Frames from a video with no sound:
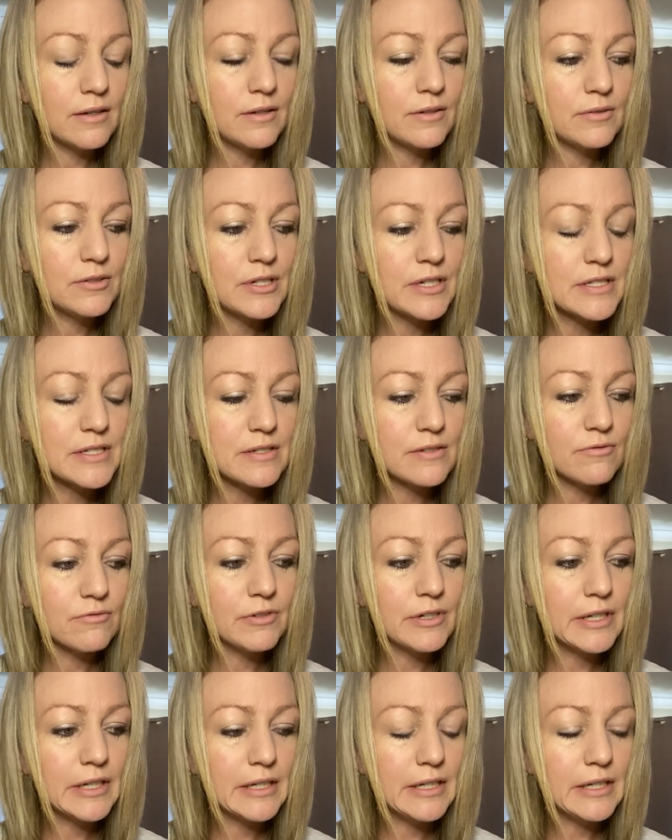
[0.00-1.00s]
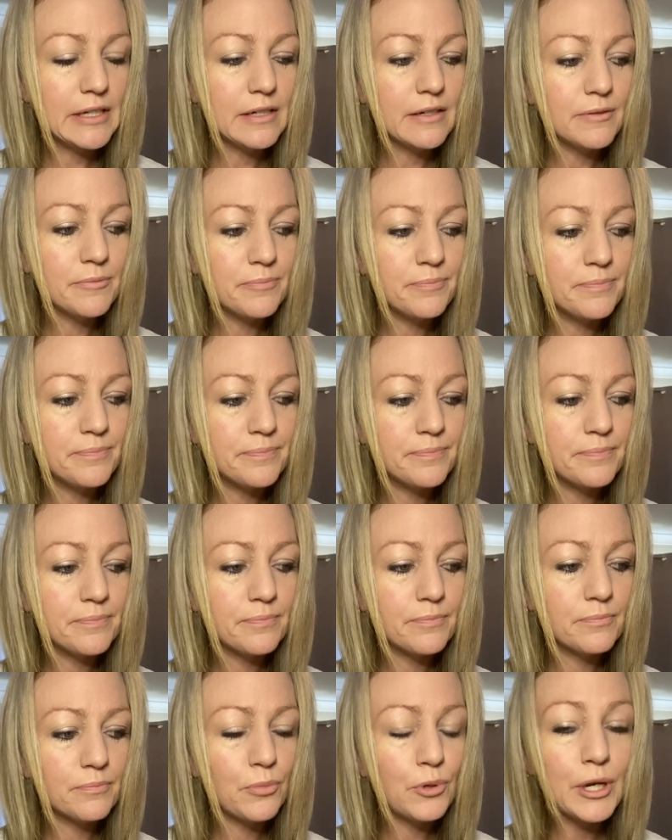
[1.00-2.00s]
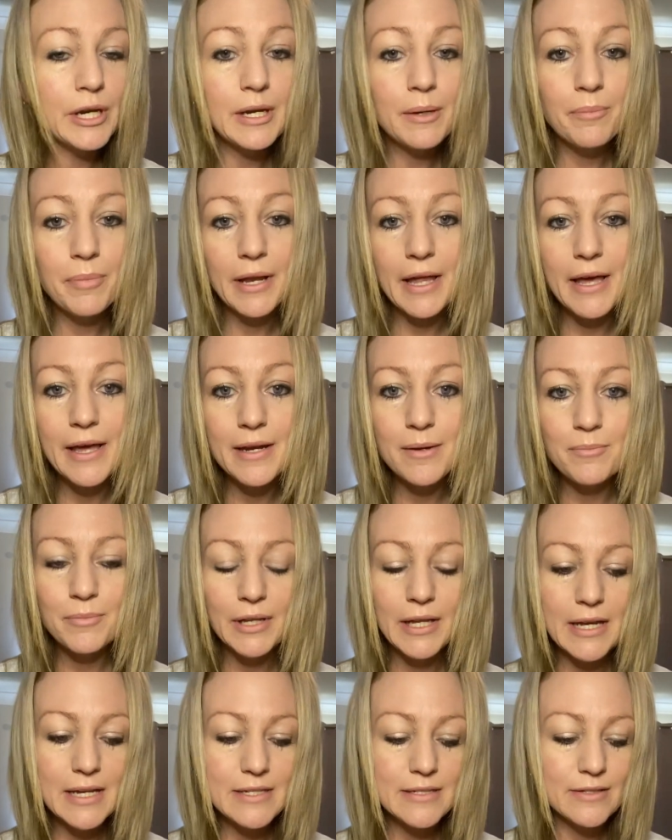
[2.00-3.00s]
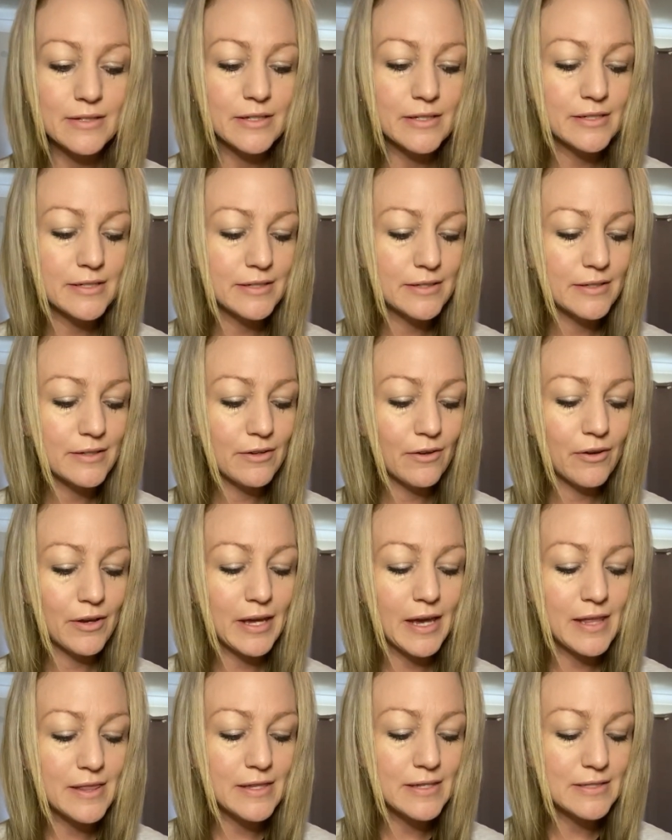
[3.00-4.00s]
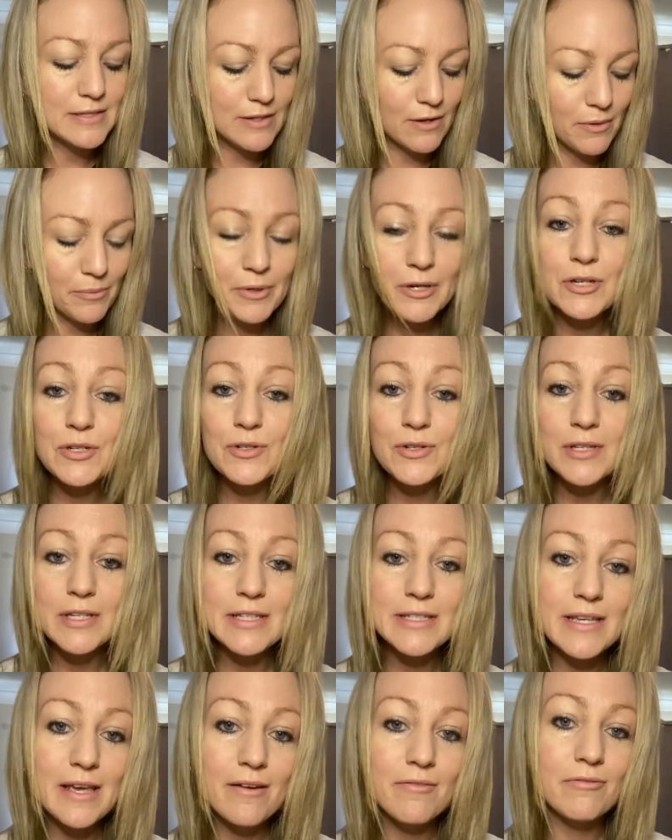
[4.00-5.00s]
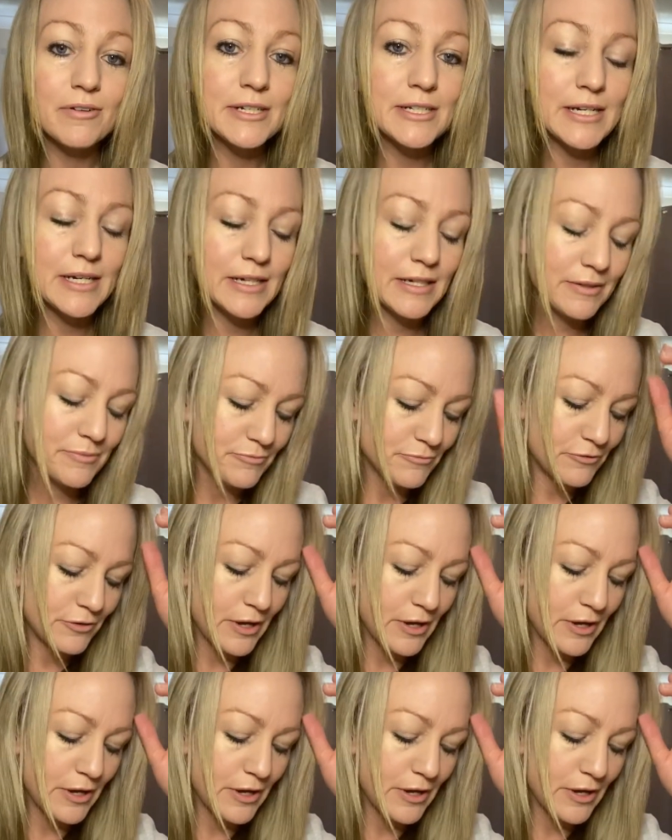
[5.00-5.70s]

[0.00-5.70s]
just really putting a plan in place that, okay, I'm going to do this every day for